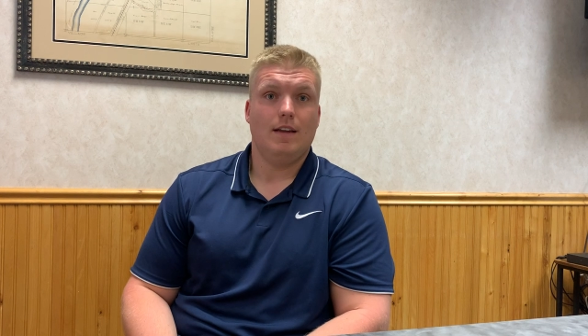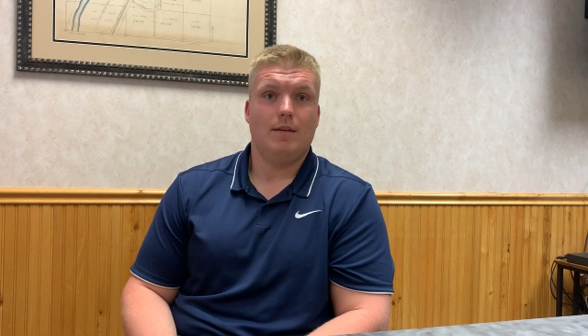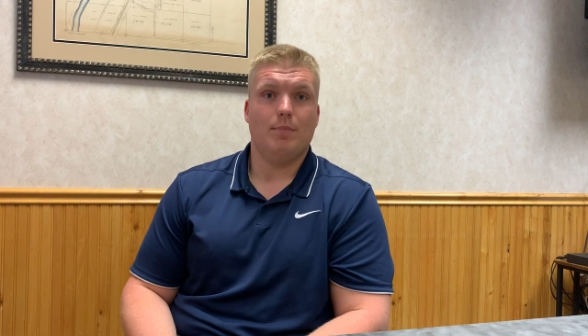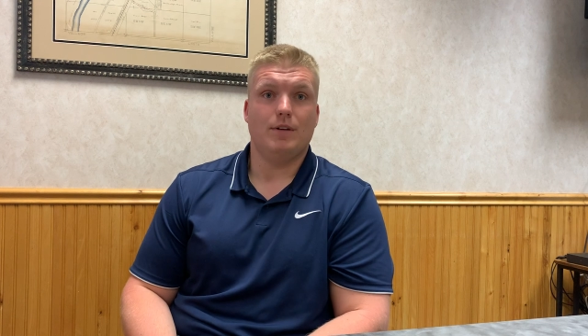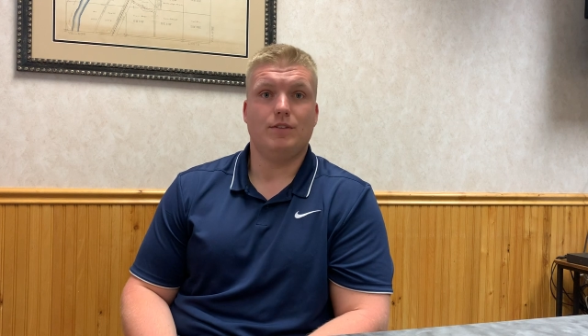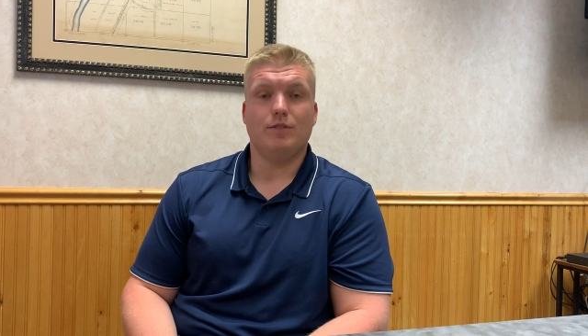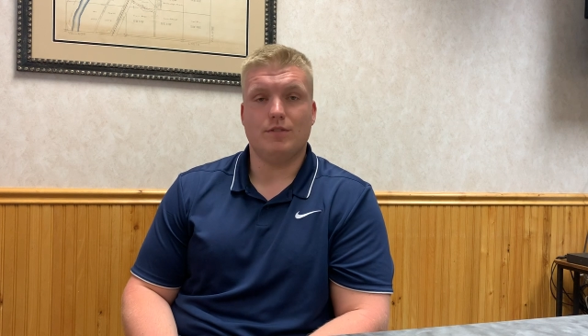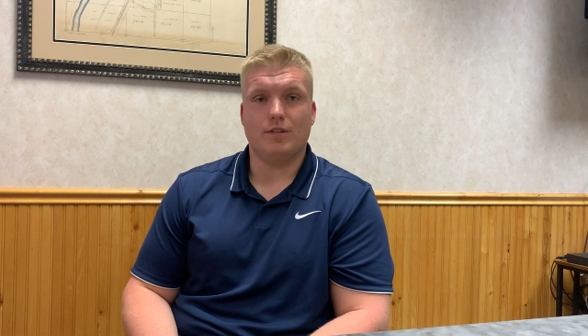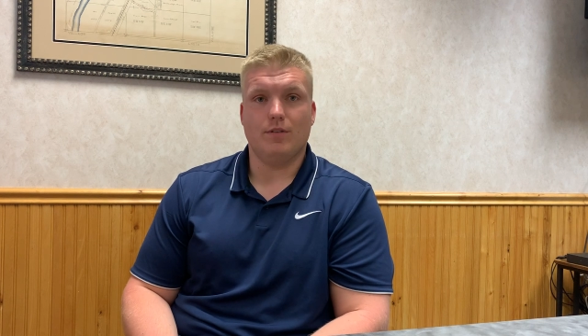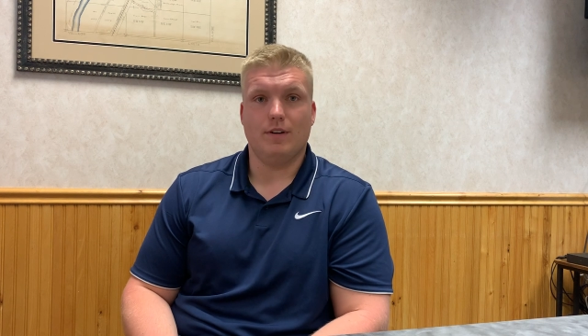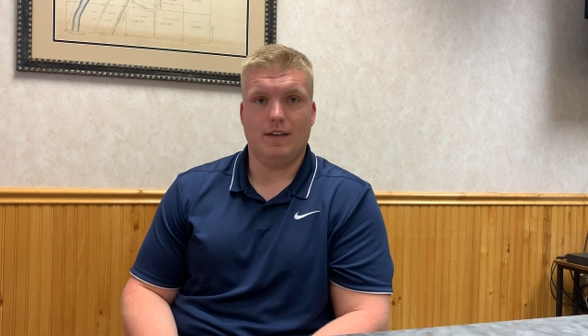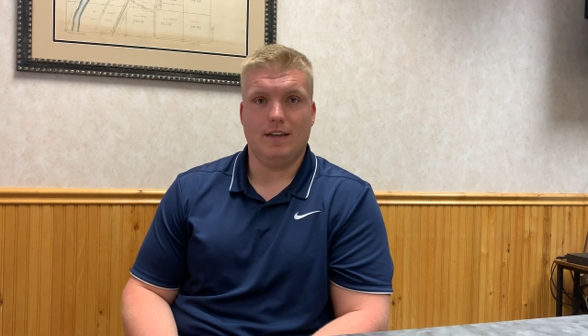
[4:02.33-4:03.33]
but do
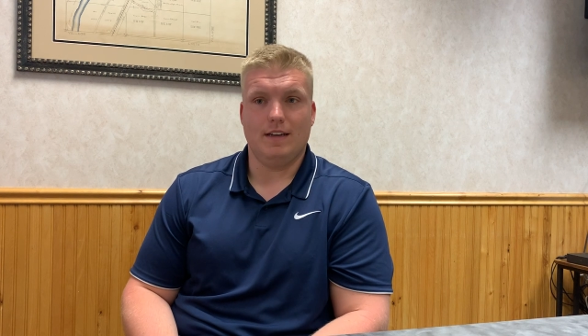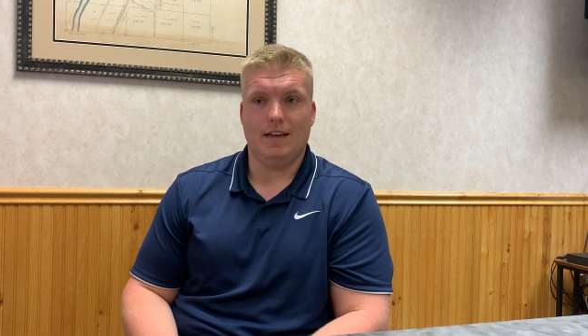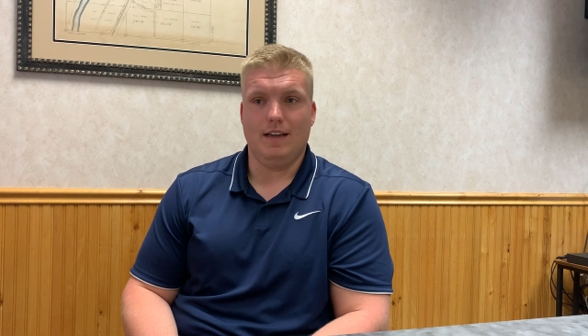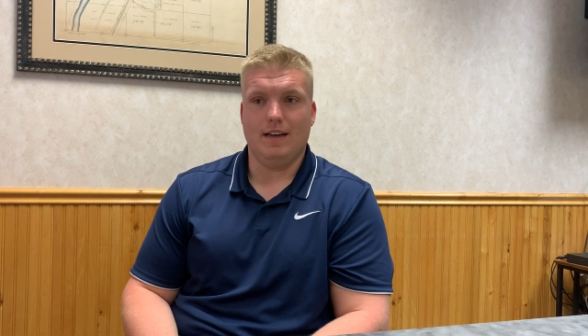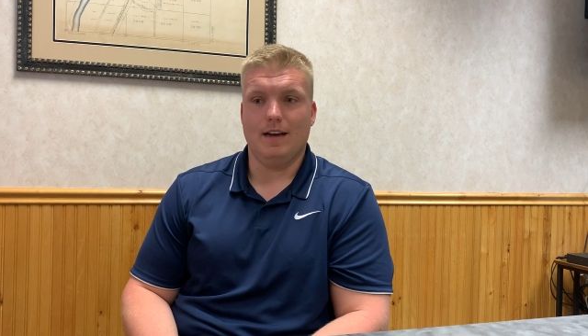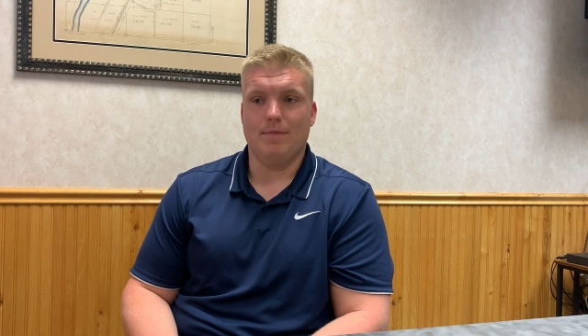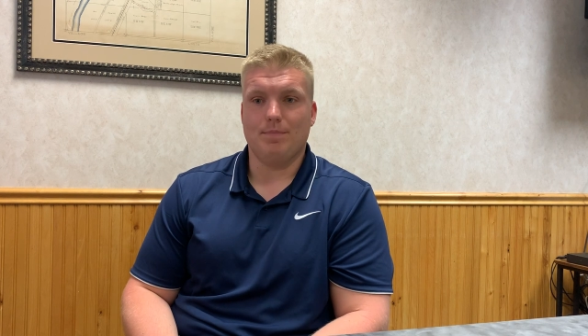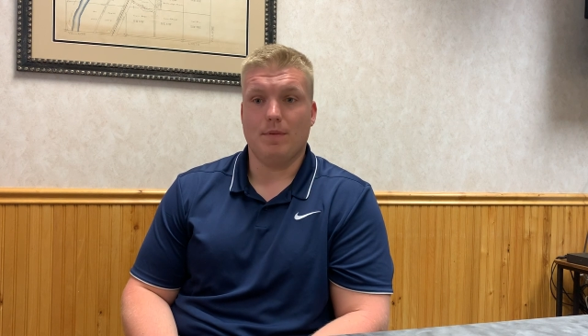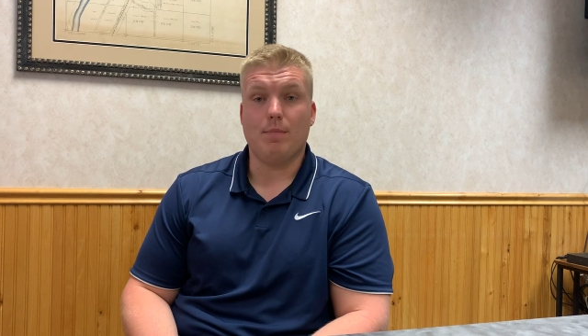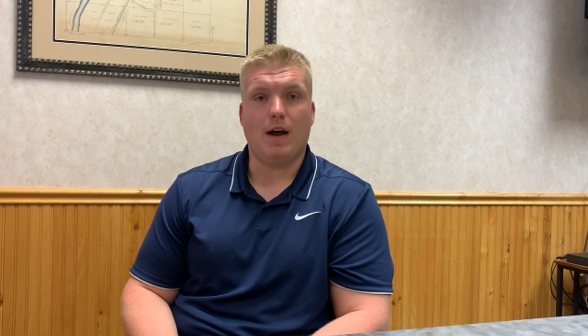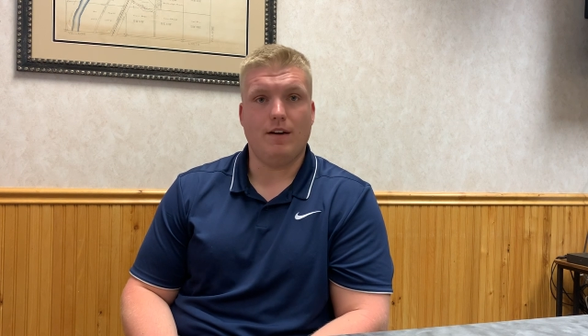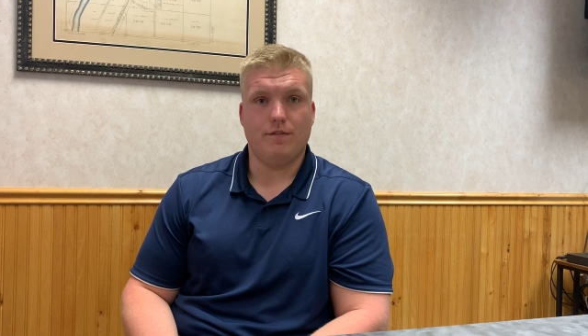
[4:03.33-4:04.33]
so in a
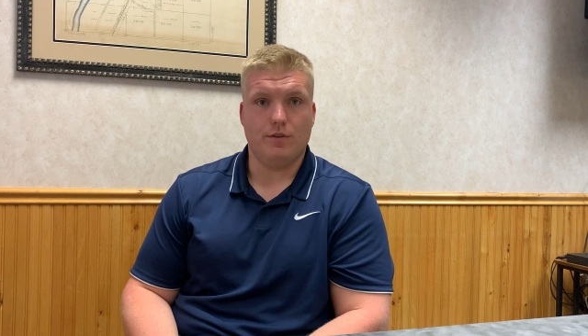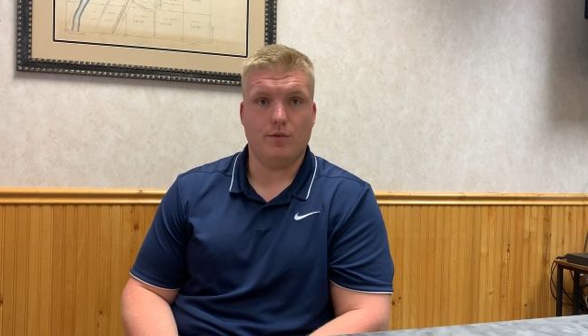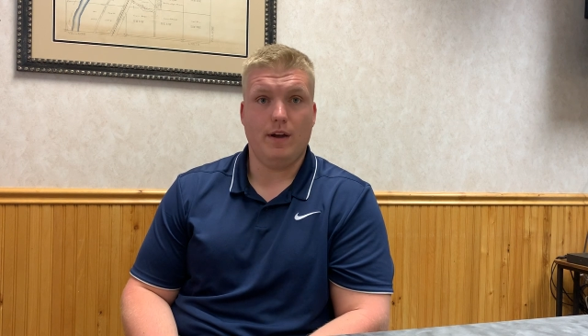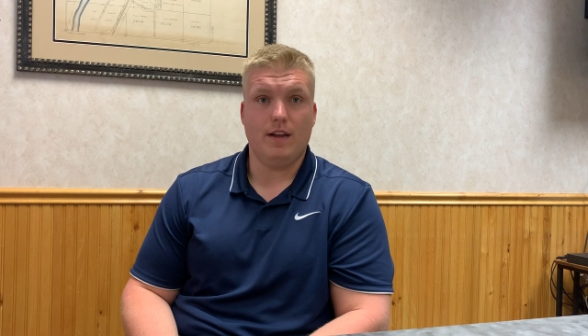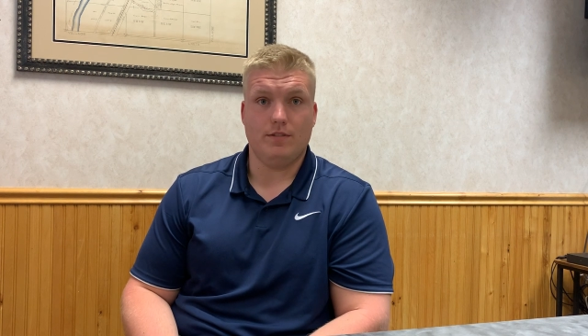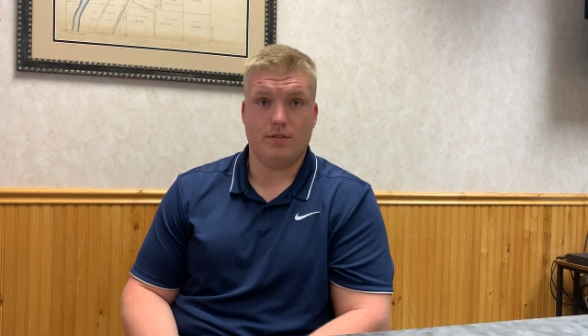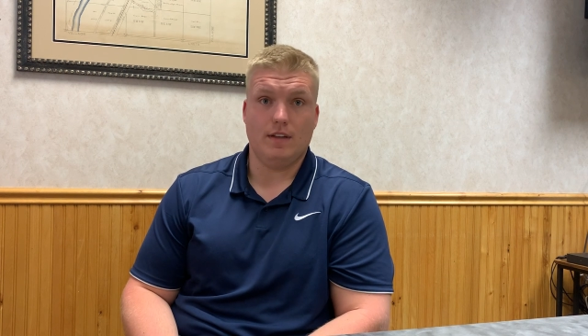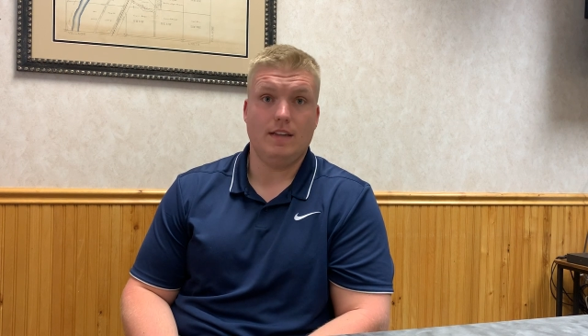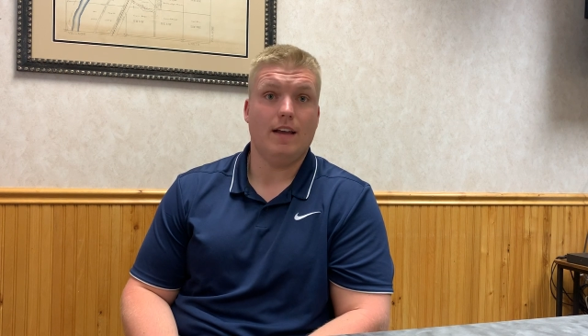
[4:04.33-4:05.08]
mindful way so that,